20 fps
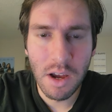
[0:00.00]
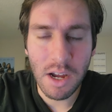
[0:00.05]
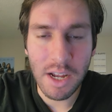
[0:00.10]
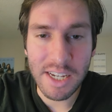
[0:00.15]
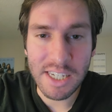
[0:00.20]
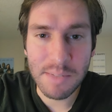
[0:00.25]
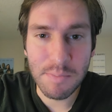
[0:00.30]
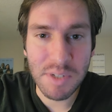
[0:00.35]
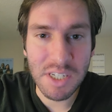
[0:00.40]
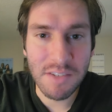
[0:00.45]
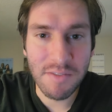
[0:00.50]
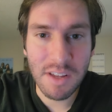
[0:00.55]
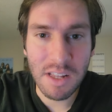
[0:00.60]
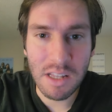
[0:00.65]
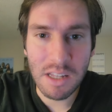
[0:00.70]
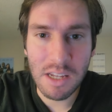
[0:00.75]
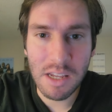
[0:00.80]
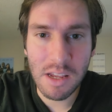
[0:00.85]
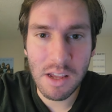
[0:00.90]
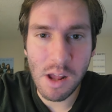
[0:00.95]
uh,
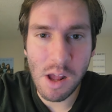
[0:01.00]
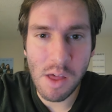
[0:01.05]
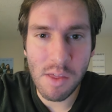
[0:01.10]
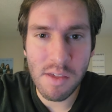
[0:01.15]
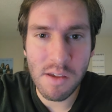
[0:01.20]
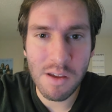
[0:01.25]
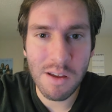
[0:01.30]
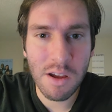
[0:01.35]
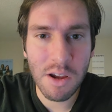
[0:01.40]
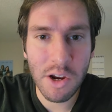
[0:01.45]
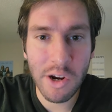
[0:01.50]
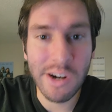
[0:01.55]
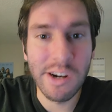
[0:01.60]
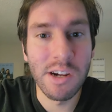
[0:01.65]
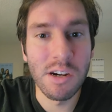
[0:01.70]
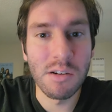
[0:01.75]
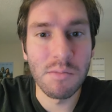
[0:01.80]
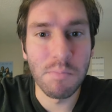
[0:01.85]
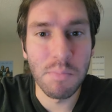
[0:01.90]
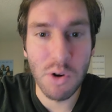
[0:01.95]
specifically the
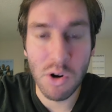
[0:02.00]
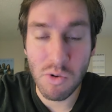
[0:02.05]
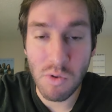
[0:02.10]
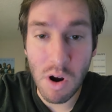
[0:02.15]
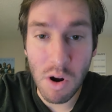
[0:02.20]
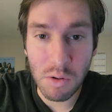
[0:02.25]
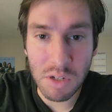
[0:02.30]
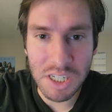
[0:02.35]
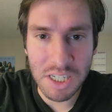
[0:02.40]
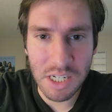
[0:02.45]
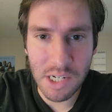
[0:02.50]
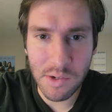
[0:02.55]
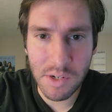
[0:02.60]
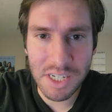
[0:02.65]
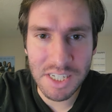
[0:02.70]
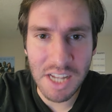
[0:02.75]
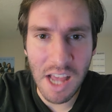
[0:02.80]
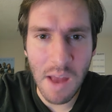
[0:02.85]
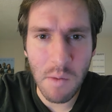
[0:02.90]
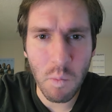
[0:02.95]
Hercule Poirot
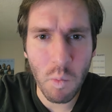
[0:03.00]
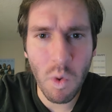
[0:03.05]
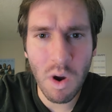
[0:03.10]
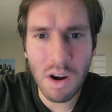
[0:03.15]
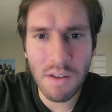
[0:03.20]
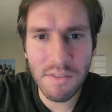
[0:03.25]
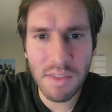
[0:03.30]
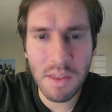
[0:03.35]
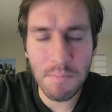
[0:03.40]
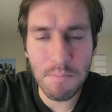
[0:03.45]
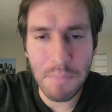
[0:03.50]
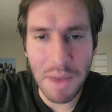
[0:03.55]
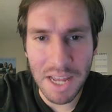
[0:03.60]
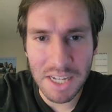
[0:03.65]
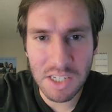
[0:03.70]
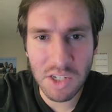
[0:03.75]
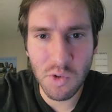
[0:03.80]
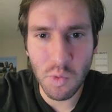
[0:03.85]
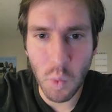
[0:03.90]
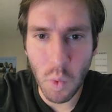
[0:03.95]
series, and one of the
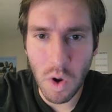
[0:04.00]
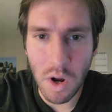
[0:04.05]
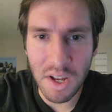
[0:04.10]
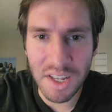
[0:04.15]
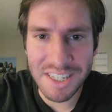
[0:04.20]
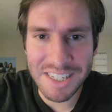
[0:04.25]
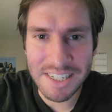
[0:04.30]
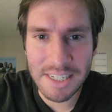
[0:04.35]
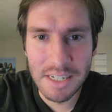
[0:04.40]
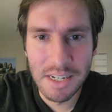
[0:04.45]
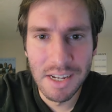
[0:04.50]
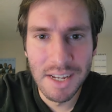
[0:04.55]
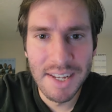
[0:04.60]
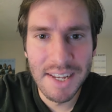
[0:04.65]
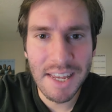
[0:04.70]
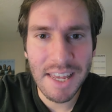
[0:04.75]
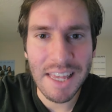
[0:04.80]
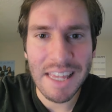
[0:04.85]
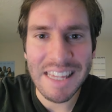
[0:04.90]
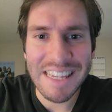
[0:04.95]
best ones
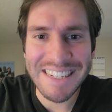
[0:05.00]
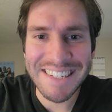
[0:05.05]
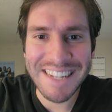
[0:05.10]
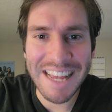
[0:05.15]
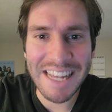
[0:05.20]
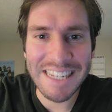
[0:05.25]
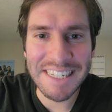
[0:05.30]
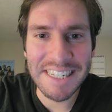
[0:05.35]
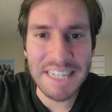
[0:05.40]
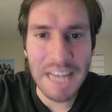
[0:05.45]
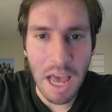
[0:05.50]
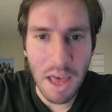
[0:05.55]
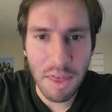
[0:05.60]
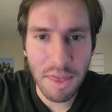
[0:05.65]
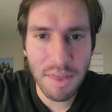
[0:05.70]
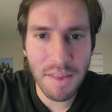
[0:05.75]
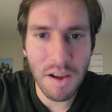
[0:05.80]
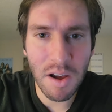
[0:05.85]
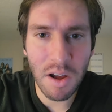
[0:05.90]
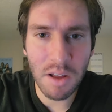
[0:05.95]
is
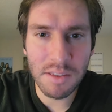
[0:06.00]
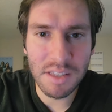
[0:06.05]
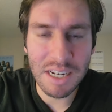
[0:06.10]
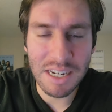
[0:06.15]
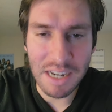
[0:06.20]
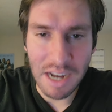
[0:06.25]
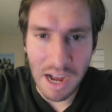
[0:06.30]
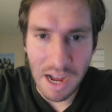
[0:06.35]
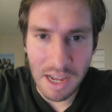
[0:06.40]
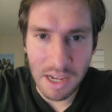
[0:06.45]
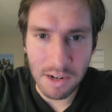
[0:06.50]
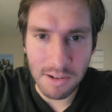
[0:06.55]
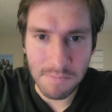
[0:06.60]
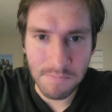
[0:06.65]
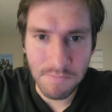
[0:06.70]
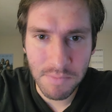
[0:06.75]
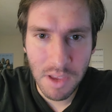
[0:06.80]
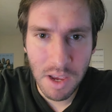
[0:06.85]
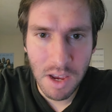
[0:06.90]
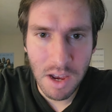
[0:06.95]
Death on the Nile.
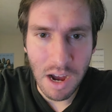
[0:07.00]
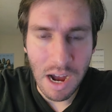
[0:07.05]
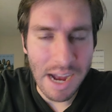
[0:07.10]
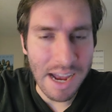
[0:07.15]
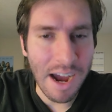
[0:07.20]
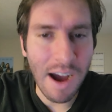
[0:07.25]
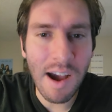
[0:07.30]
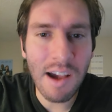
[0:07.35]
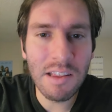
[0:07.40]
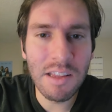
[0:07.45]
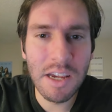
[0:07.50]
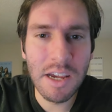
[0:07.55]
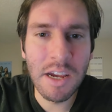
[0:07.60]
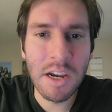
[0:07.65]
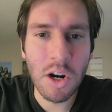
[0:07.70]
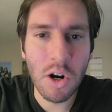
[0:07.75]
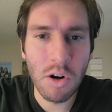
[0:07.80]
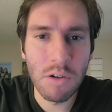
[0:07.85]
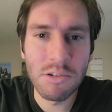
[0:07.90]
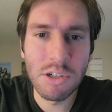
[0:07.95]
I highly
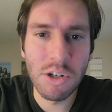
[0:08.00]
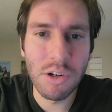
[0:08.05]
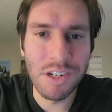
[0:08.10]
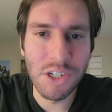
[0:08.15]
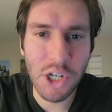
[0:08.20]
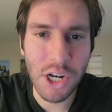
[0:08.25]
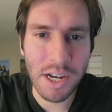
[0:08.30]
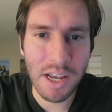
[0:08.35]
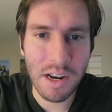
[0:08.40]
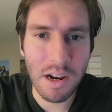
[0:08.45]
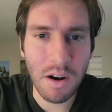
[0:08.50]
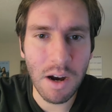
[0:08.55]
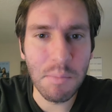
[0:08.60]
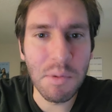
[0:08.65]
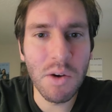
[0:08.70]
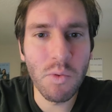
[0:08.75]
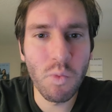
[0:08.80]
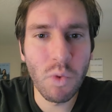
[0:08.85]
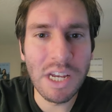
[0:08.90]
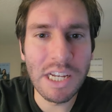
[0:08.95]
encourage you to check it out. I'm
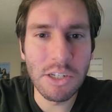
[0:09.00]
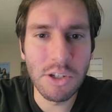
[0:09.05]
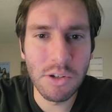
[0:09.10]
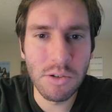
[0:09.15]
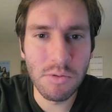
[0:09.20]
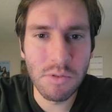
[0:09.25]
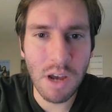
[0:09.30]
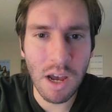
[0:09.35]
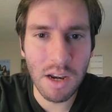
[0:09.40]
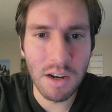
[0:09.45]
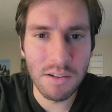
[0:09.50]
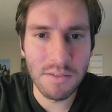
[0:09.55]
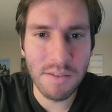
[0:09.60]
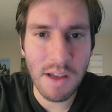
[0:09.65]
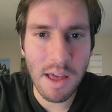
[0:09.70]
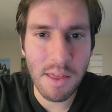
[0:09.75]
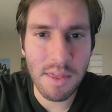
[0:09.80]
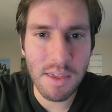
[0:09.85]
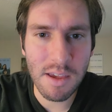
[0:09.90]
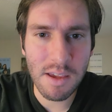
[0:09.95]
going to read you kind
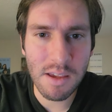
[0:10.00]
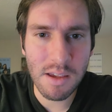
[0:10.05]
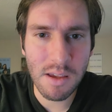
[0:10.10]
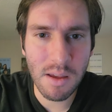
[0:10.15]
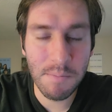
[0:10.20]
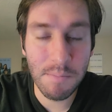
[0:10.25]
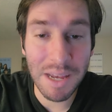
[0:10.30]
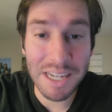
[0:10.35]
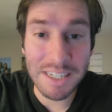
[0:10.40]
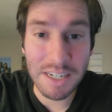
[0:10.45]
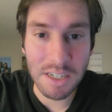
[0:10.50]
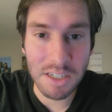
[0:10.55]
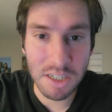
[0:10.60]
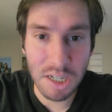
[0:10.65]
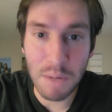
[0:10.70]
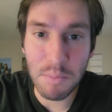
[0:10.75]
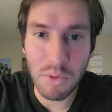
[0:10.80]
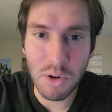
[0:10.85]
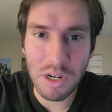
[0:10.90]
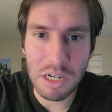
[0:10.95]
of the basic
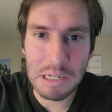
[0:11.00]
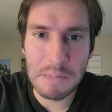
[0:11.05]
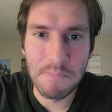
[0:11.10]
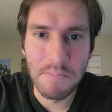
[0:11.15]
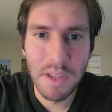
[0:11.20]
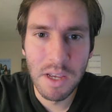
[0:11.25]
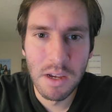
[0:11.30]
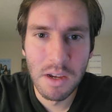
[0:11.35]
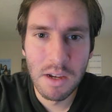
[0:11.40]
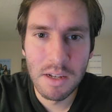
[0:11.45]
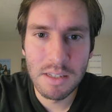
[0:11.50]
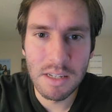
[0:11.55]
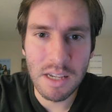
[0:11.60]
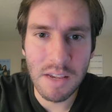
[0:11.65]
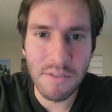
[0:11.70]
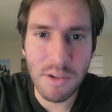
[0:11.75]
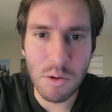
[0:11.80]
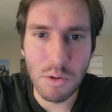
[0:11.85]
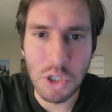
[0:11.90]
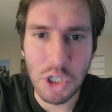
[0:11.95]
summary to
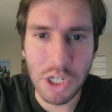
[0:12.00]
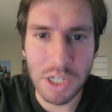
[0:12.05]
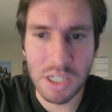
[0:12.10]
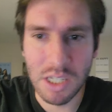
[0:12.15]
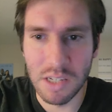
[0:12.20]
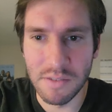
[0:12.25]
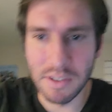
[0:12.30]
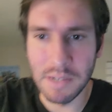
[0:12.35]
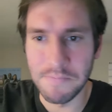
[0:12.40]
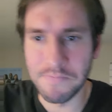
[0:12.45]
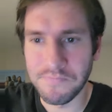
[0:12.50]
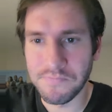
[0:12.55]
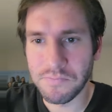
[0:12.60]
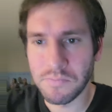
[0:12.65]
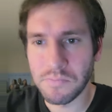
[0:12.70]
give you a gist of it.